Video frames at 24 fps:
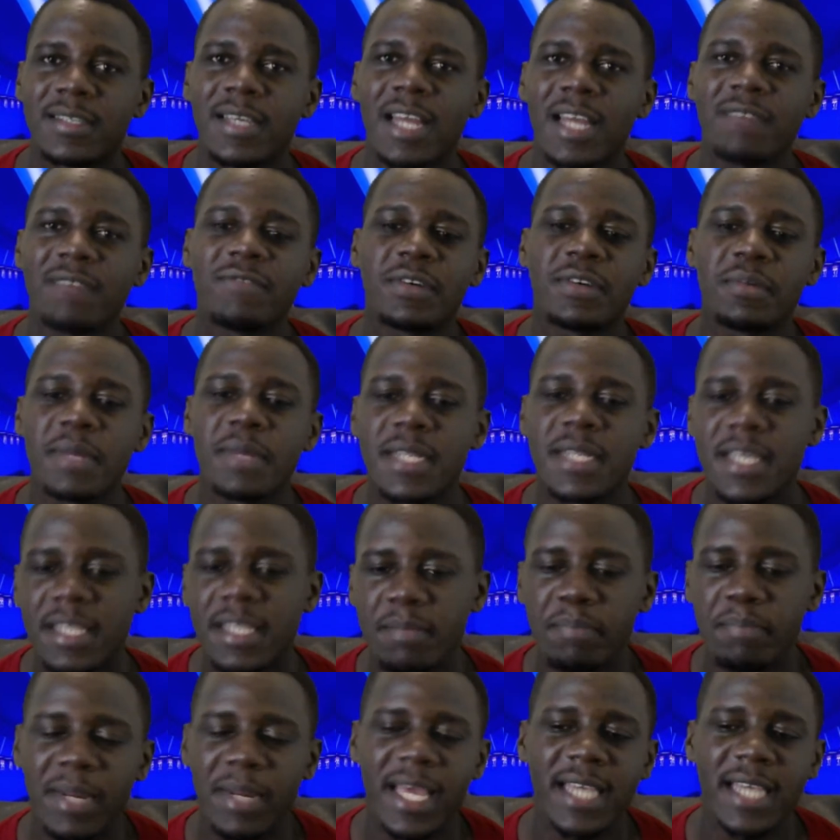and very many other
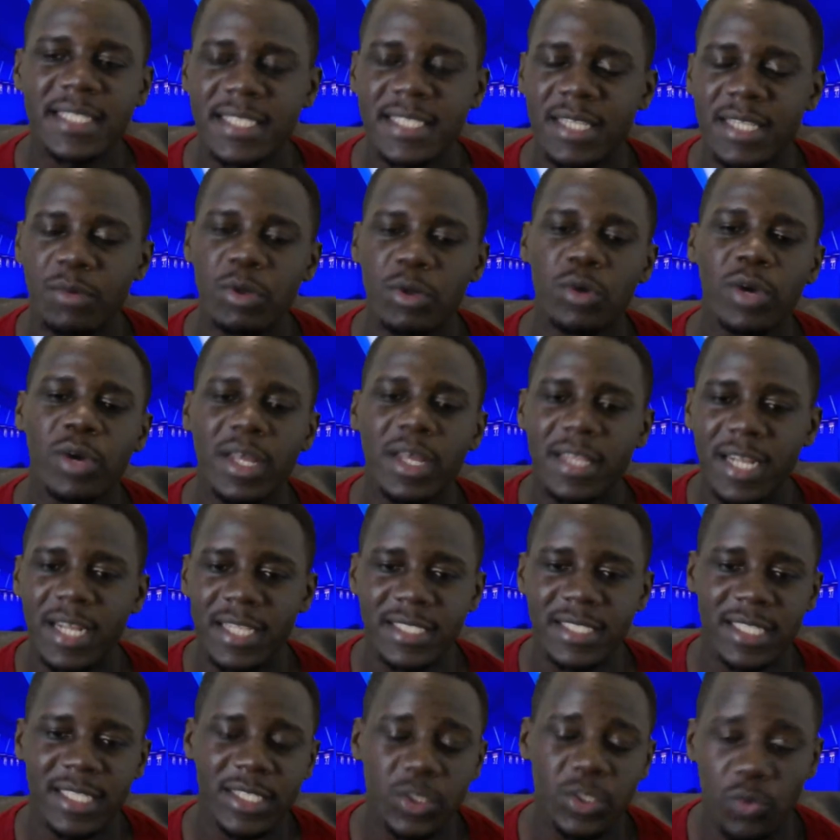players in there. We look at the
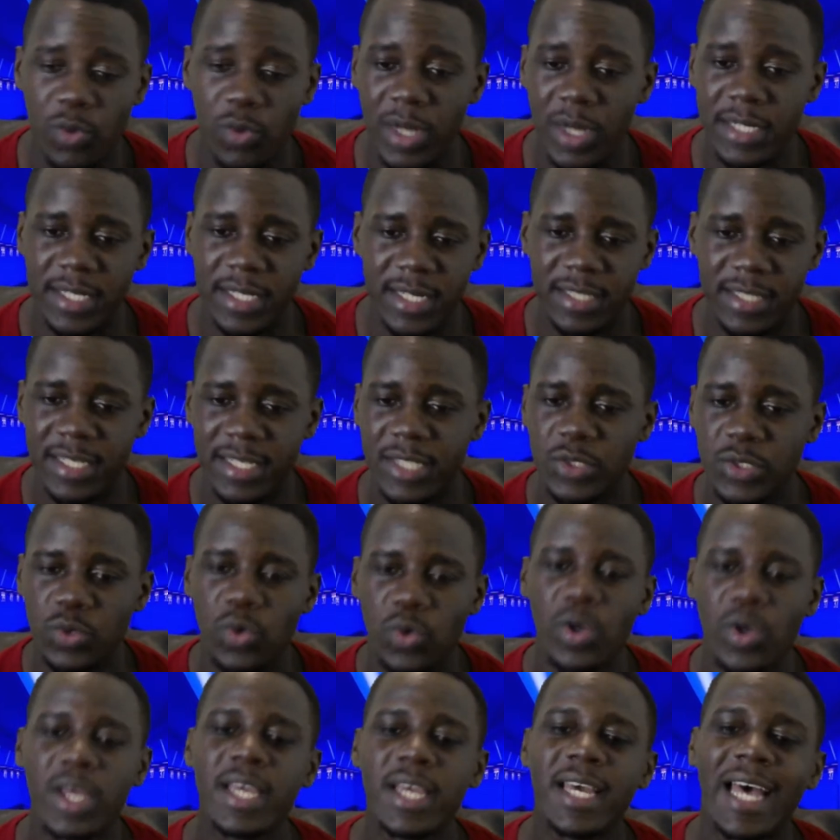Leicester squad in there,
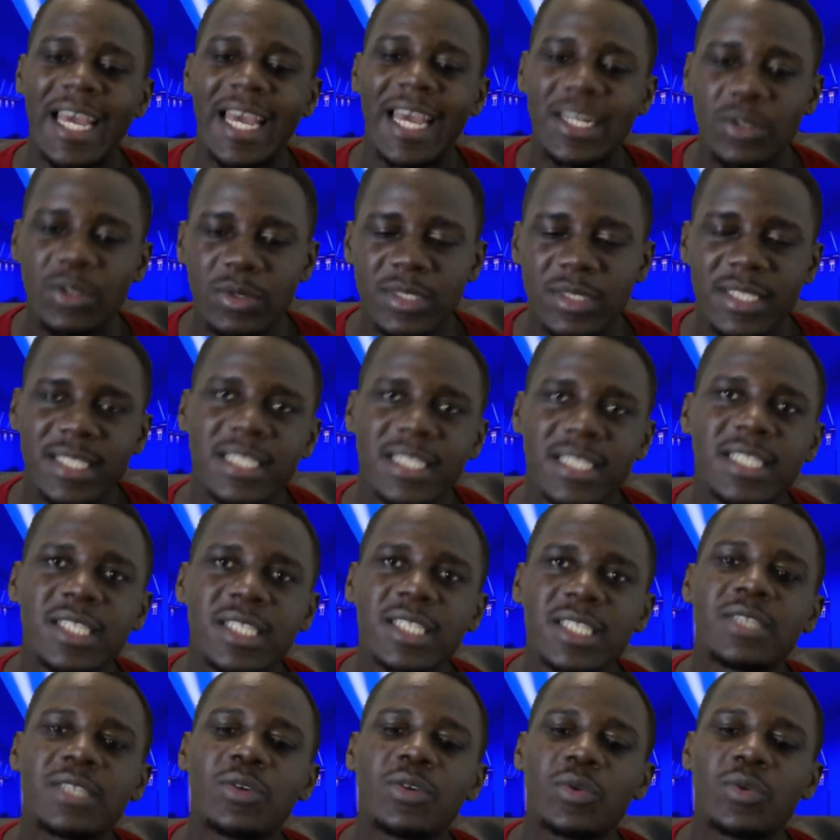so I don't
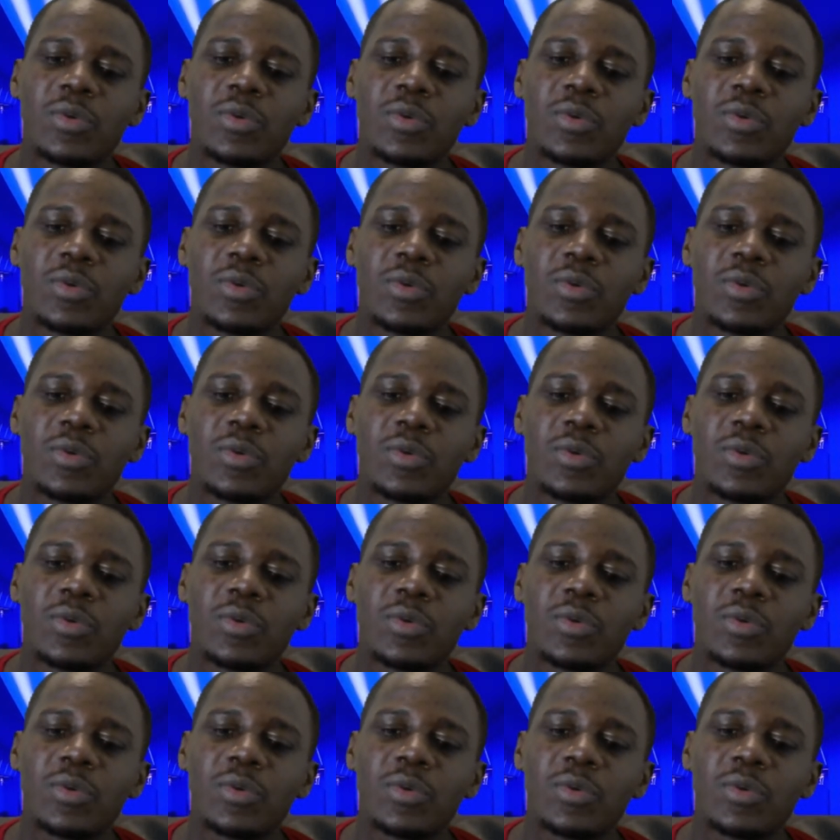see